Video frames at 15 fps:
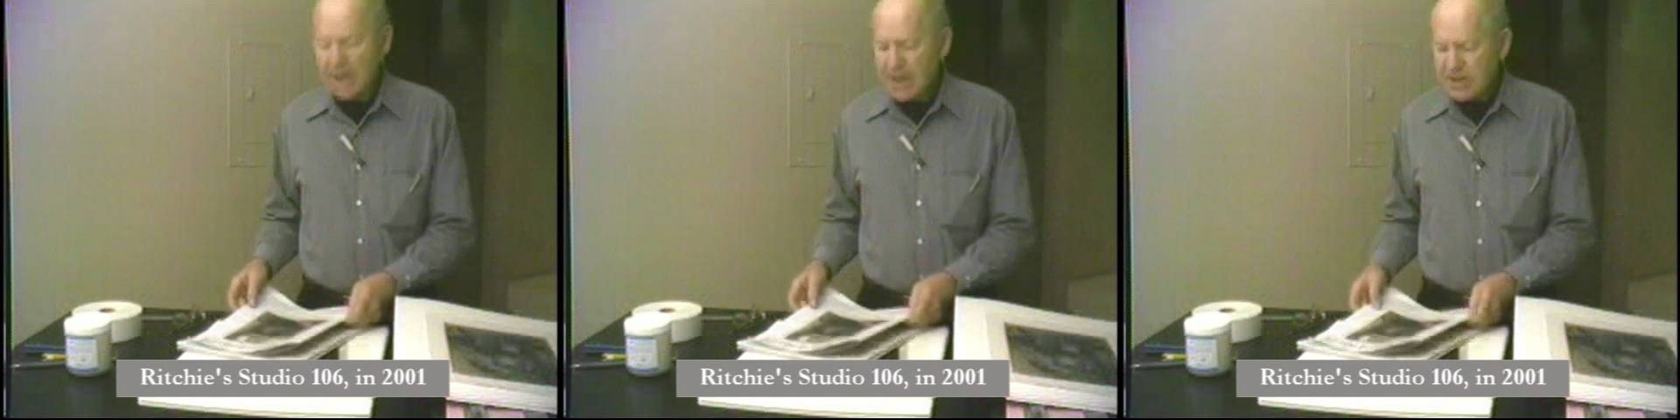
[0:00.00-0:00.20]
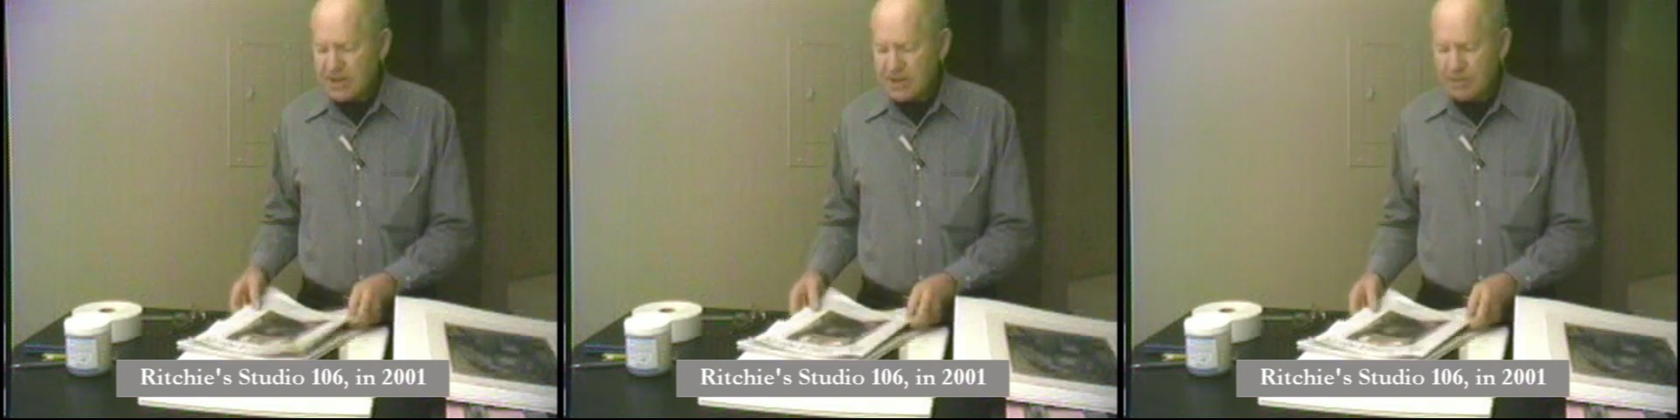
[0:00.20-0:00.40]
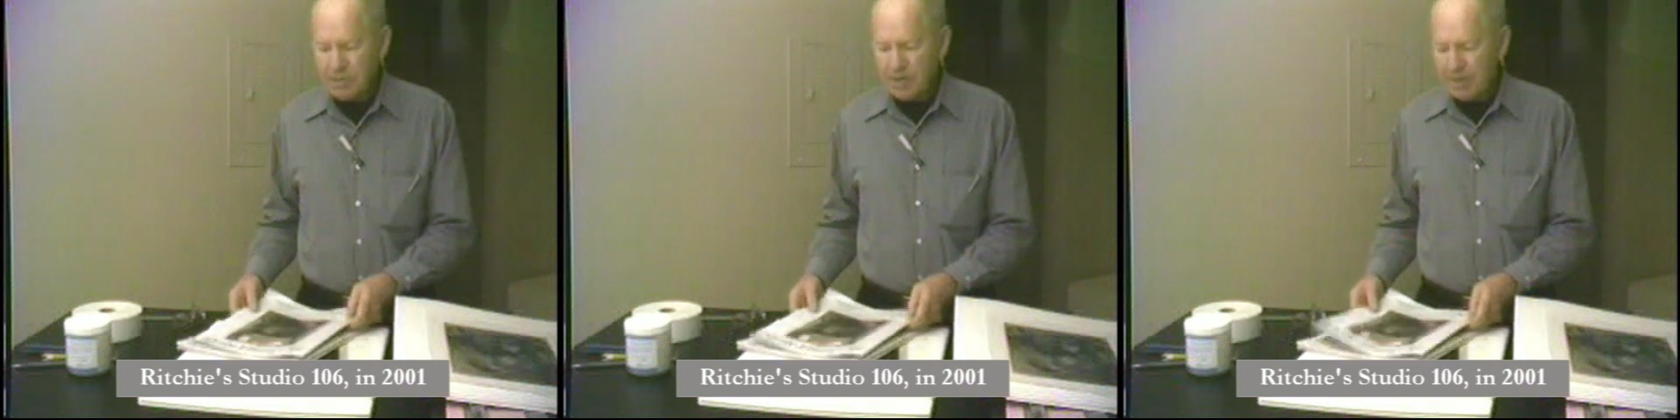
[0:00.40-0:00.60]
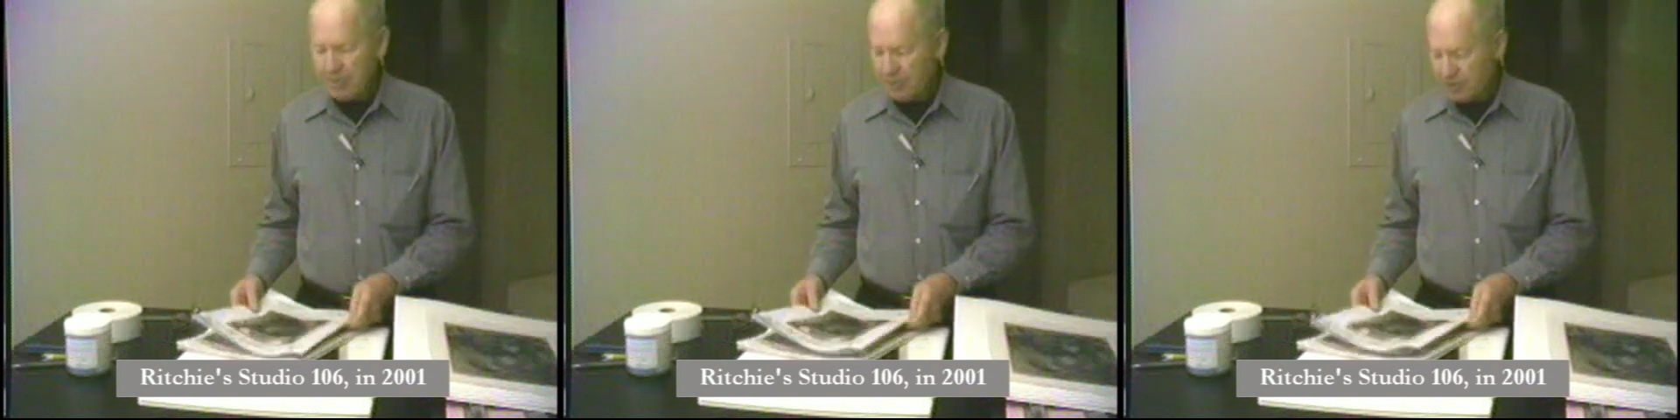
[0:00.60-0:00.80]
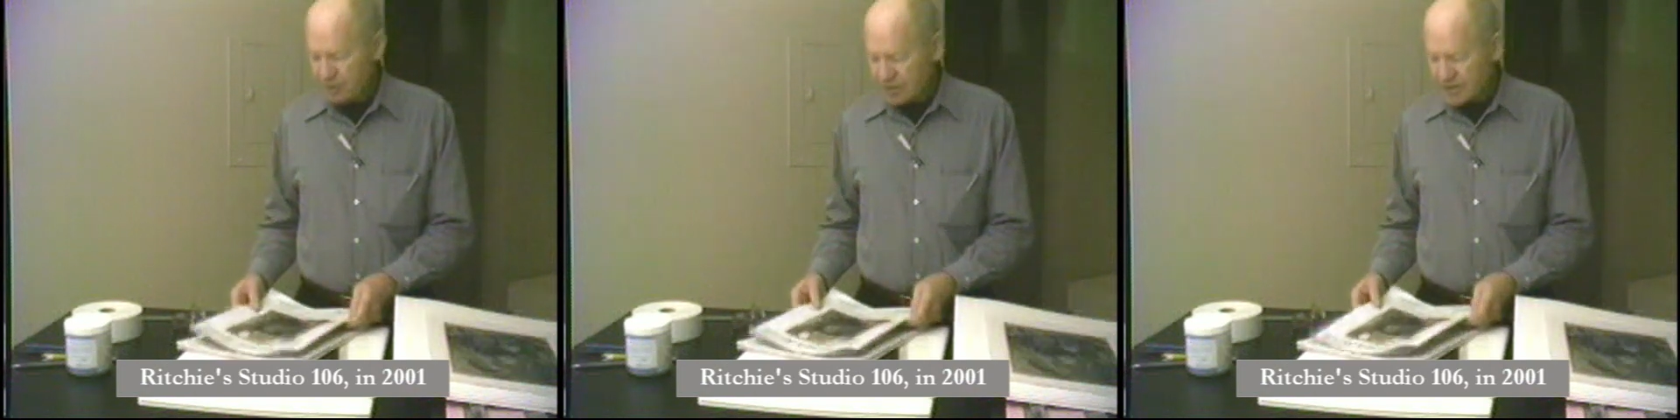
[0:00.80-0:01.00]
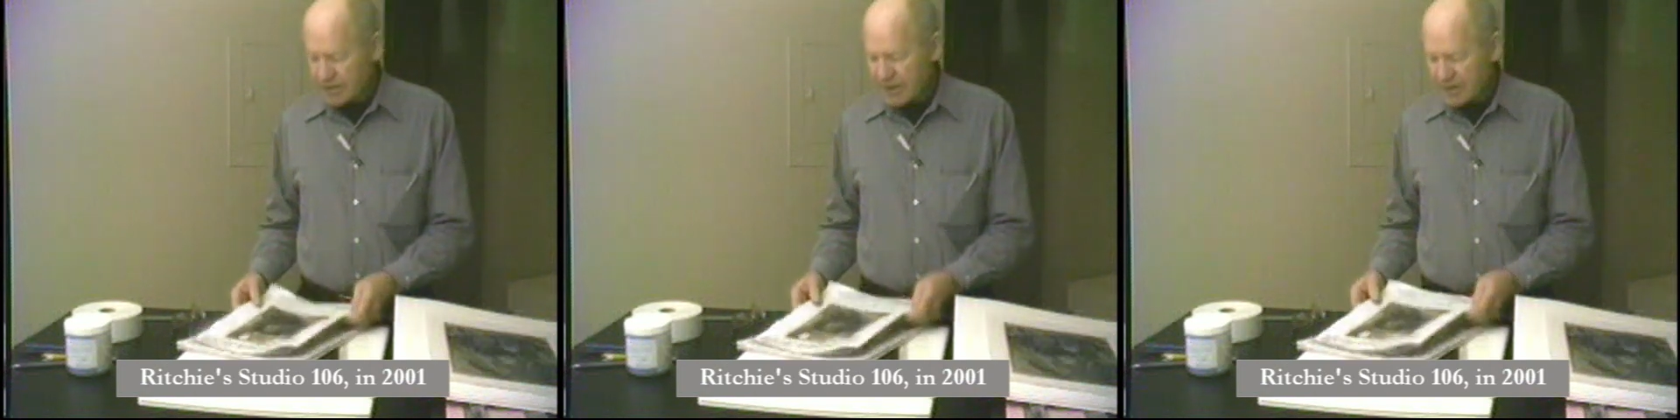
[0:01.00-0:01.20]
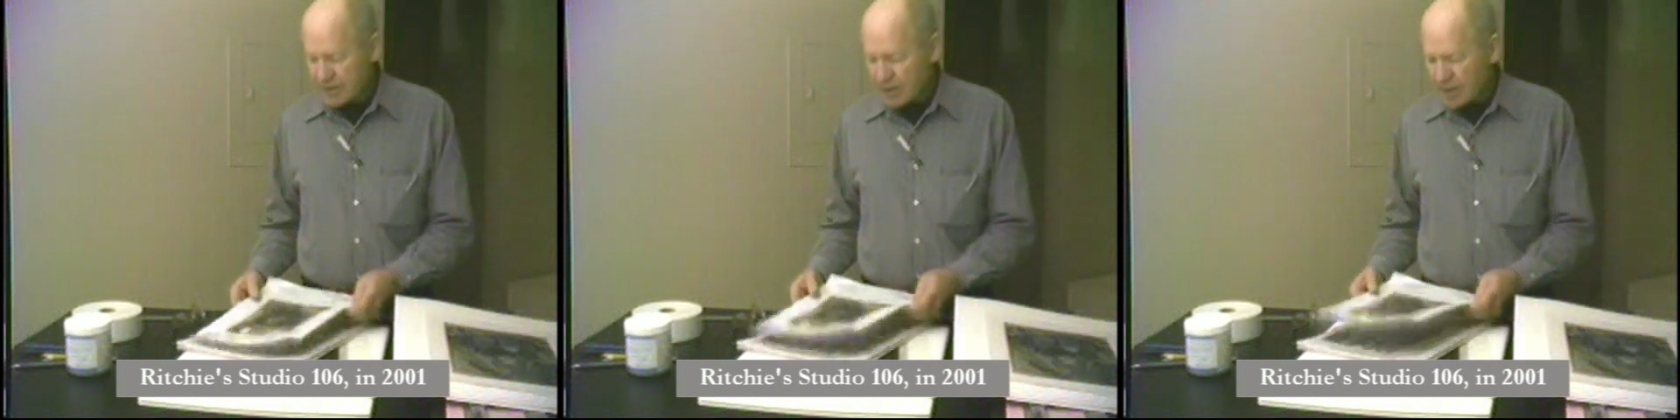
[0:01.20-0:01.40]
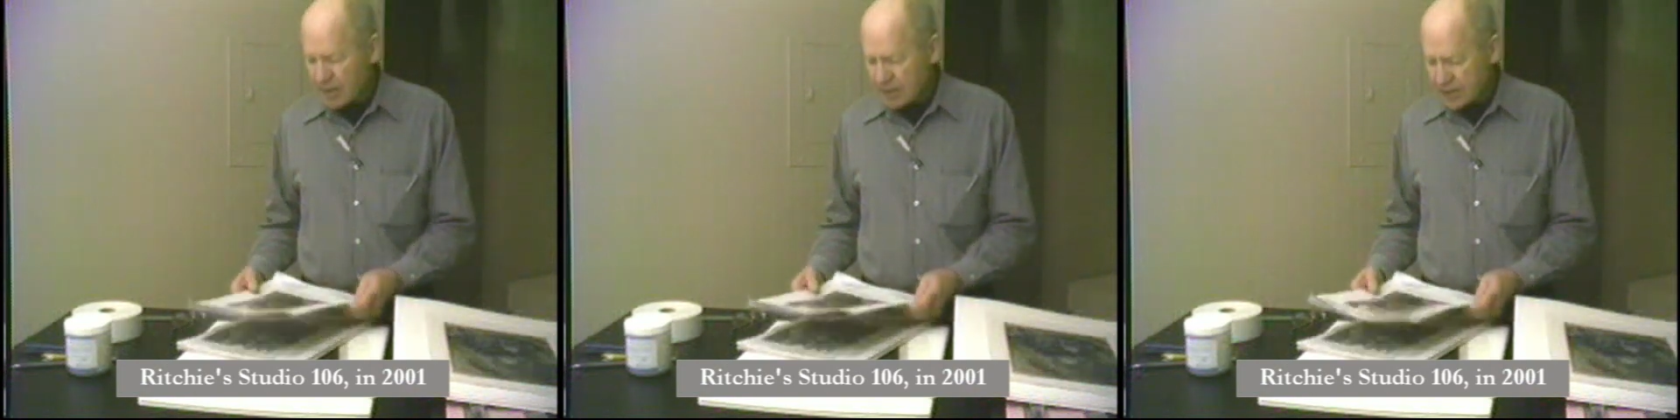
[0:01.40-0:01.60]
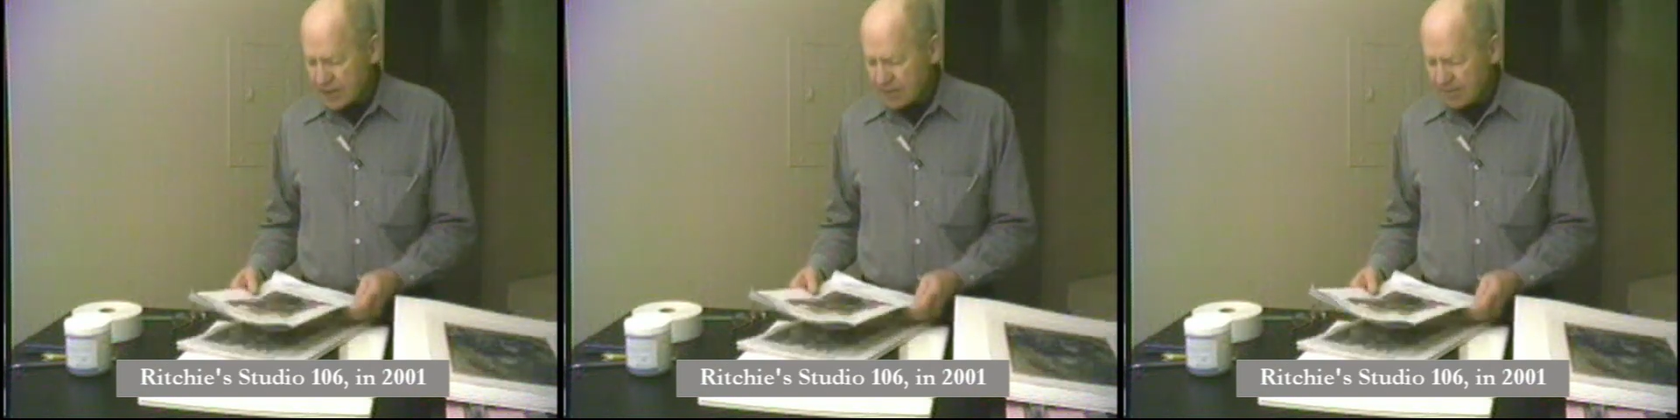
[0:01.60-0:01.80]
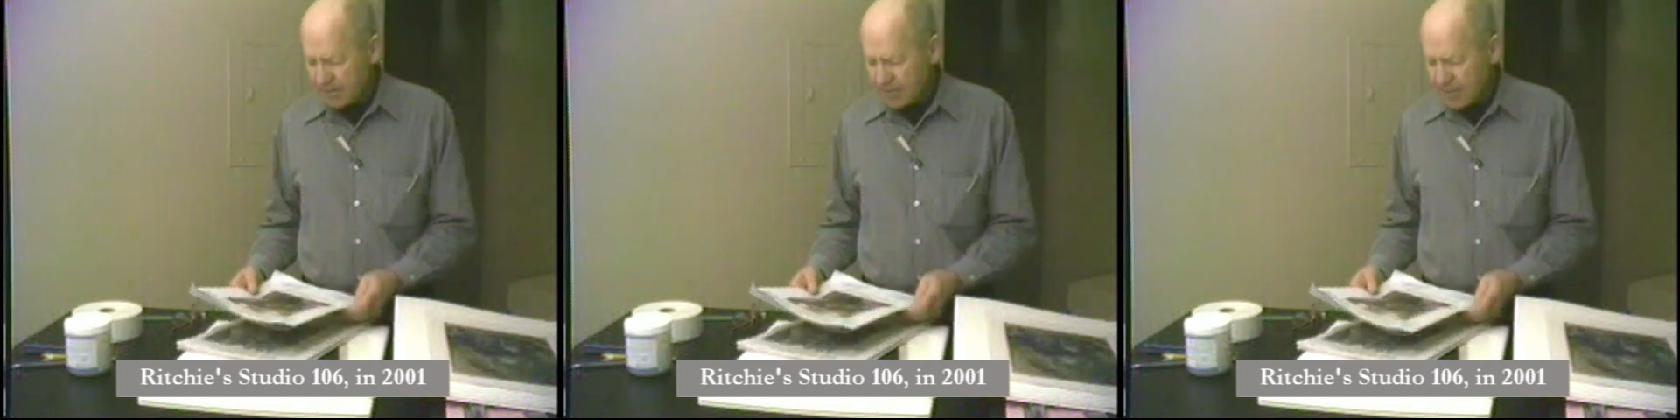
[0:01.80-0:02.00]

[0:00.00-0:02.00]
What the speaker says: Class, Paper to Technology.